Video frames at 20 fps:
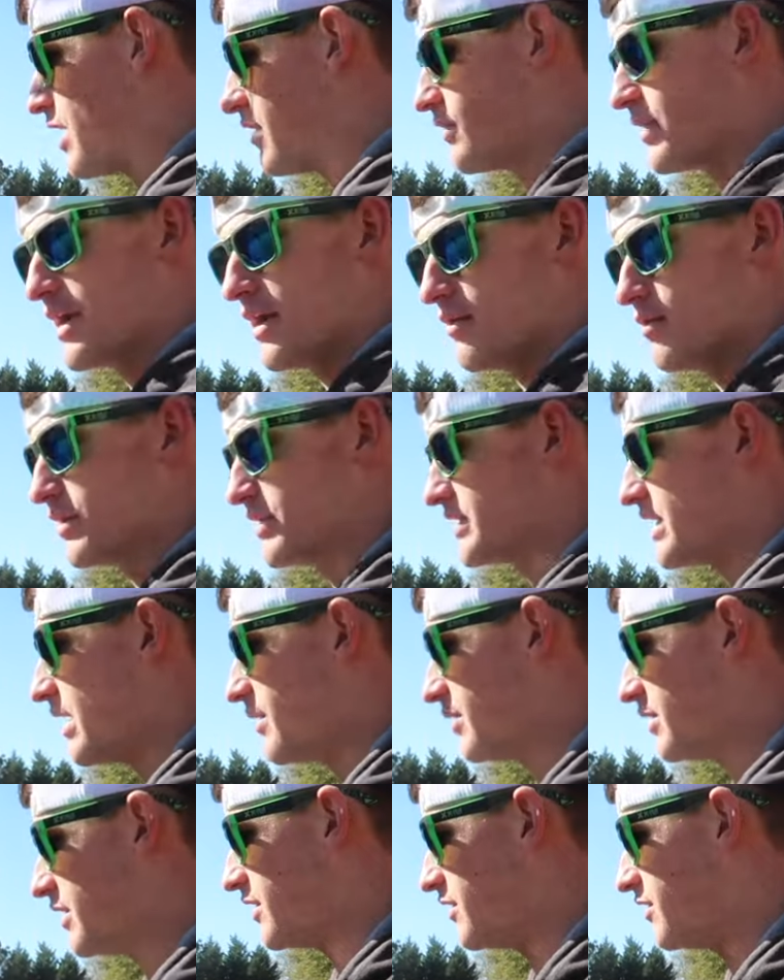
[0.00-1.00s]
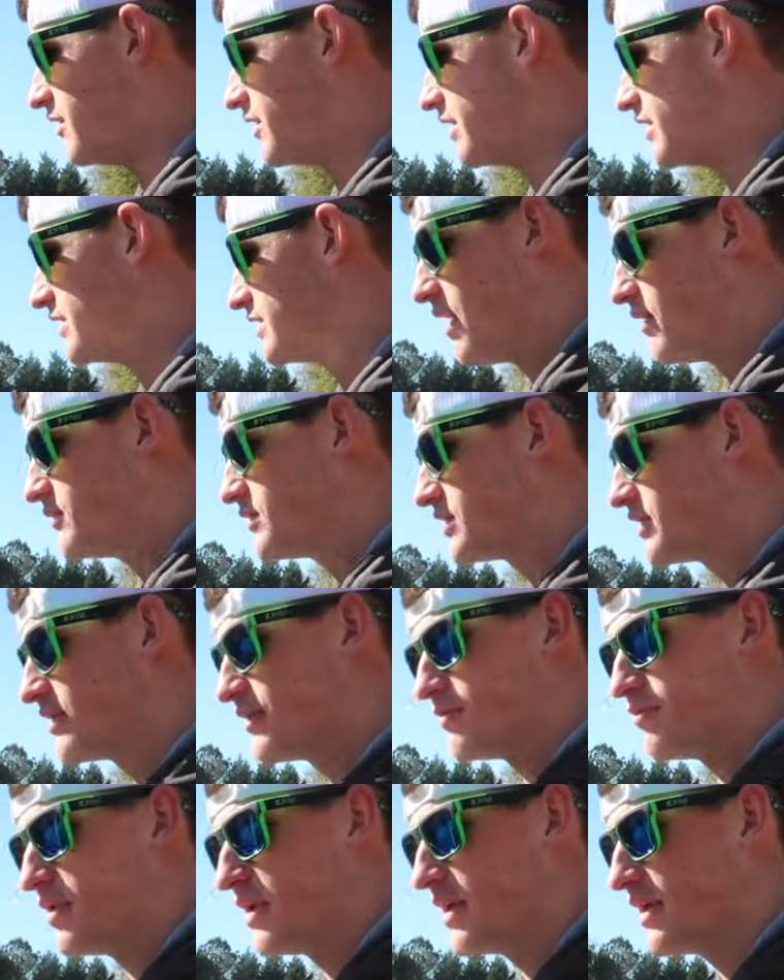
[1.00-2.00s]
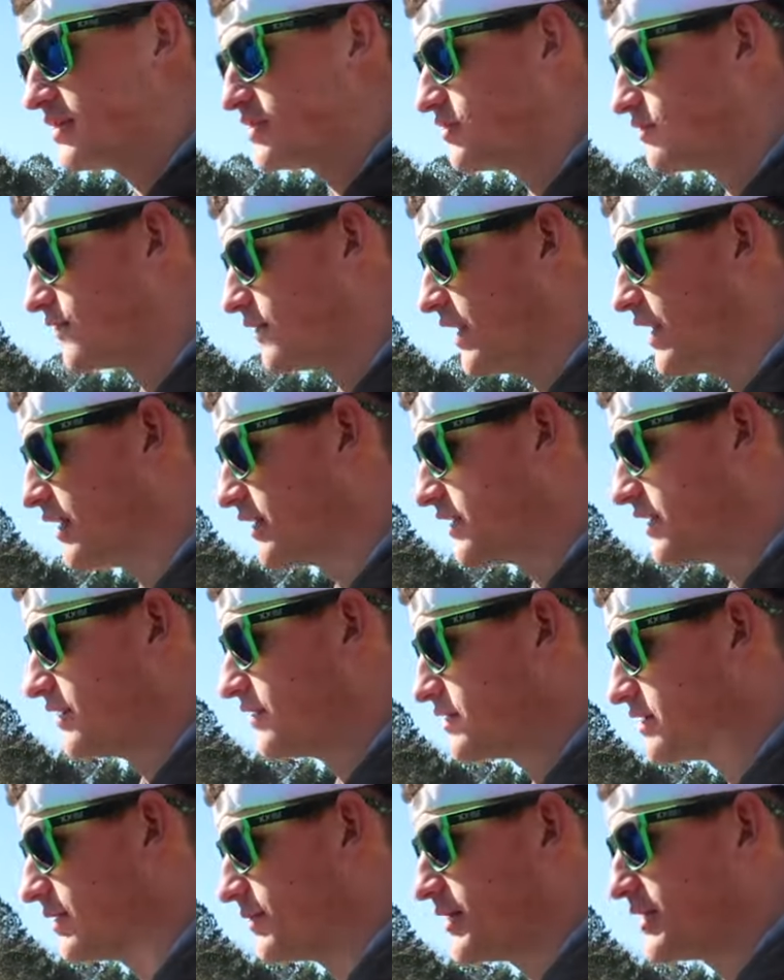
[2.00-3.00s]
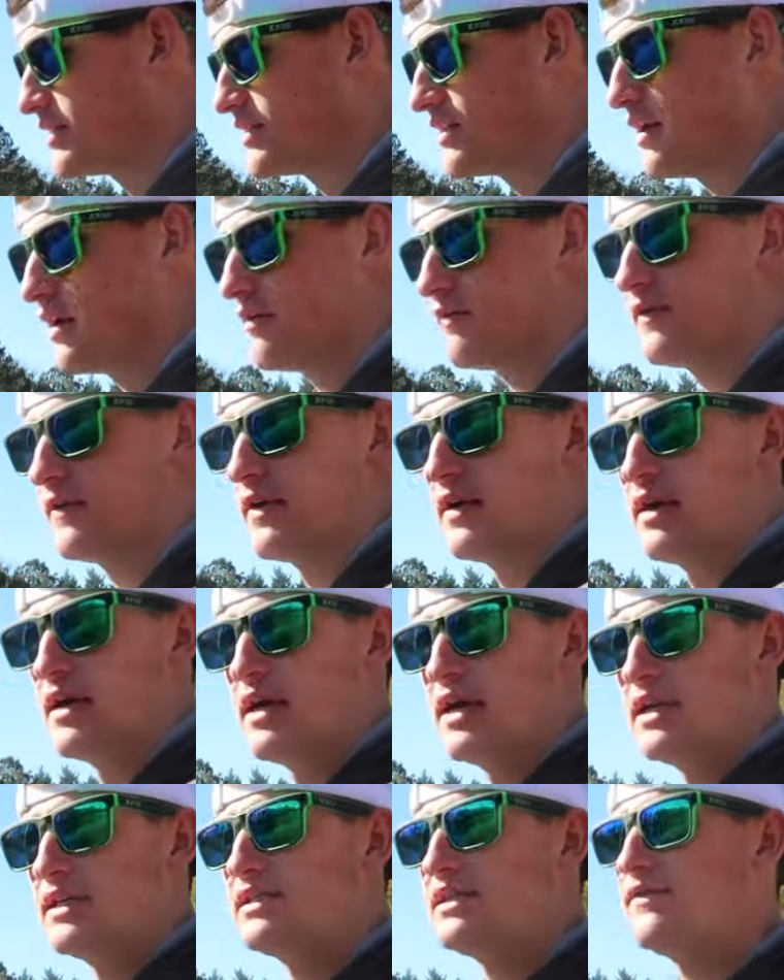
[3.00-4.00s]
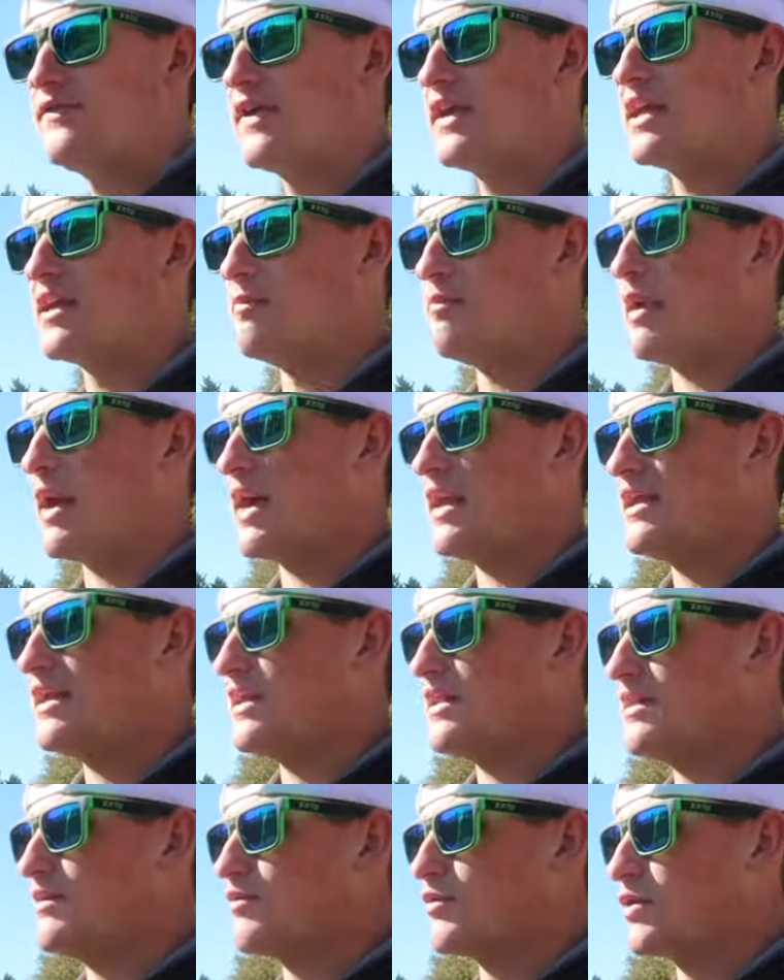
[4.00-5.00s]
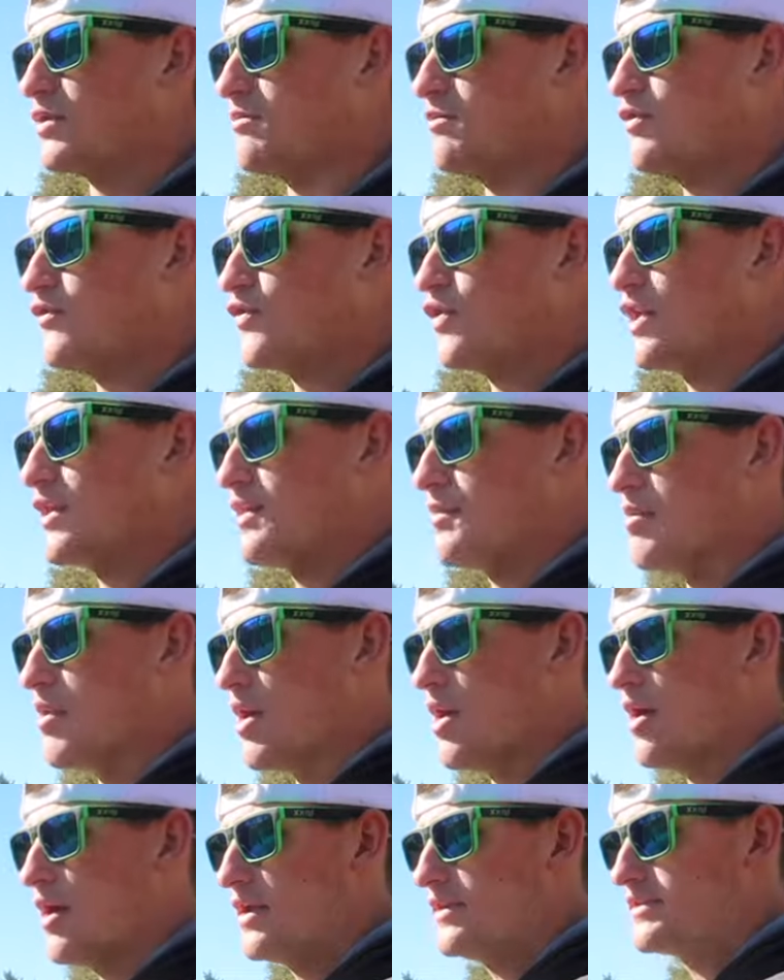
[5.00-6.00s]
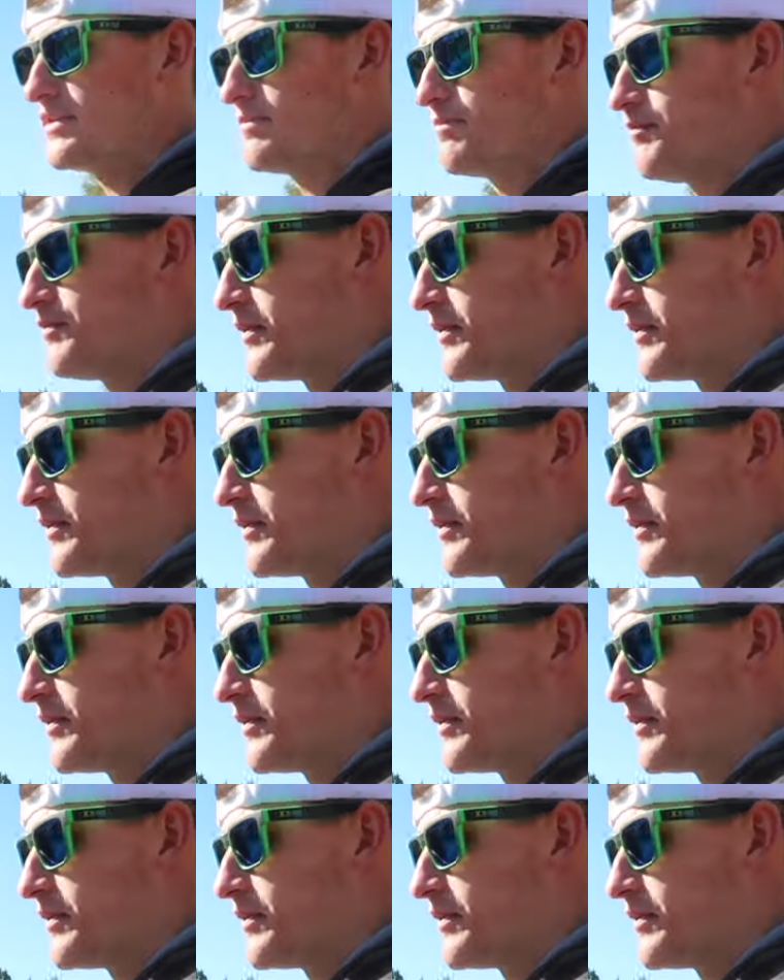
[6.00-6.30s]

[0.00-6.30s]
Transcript: I don't care what time year it is. I'm just gonna pitch around, you know, some of this stuff and see if I can get a bite, and then we're gonna move around the pond.